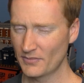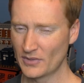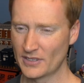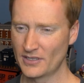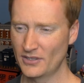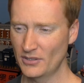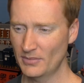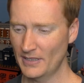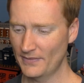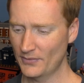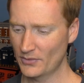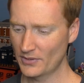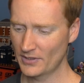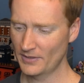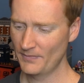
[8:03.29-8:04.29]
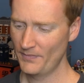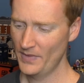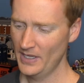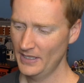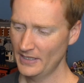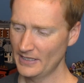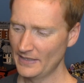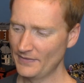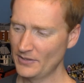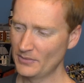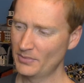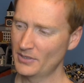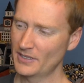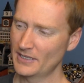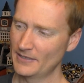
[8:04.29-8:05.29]
With the 2x4, if you
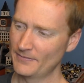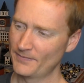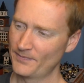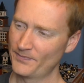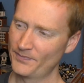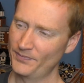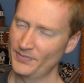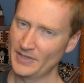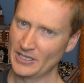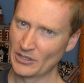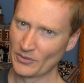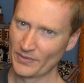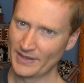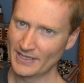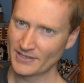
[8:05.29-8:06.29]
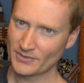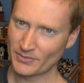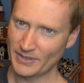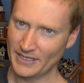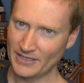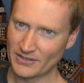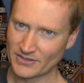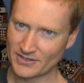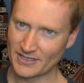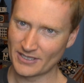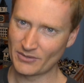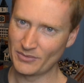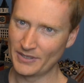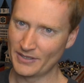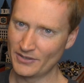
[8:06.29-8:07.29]
put it, you know, this way, you're
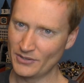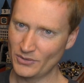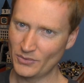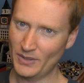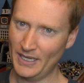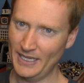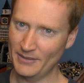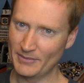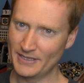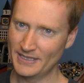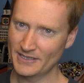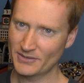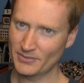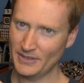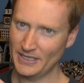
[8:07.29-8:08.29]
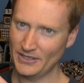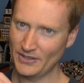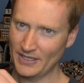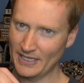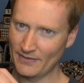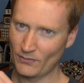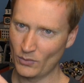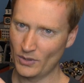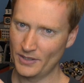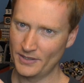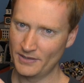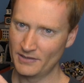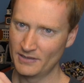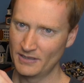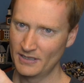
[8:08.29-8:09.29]
stuck with 2 wide, but this way you can have
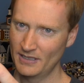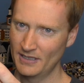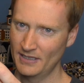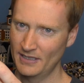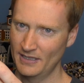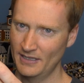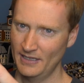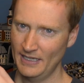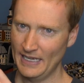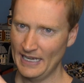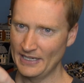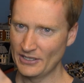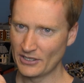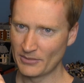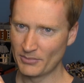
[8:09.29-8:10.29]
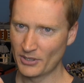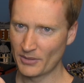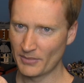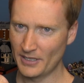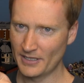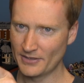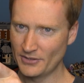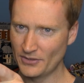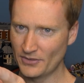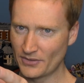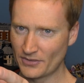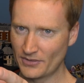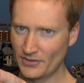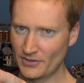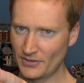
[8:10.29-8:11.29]
1, and you can put them on 2,
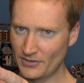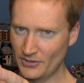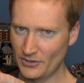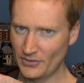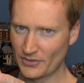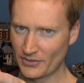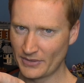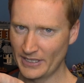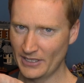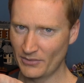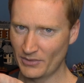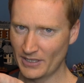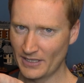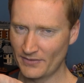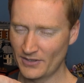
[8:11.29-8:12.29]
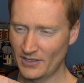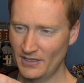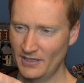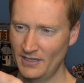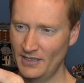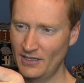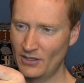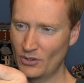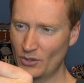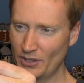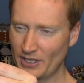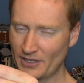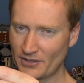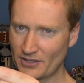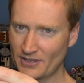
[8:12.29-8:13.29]
3 or whatever, or
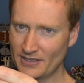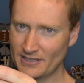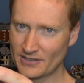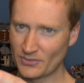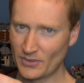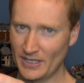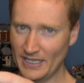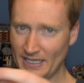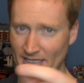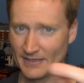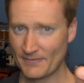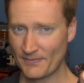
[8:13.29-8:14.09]
you can turn it this way.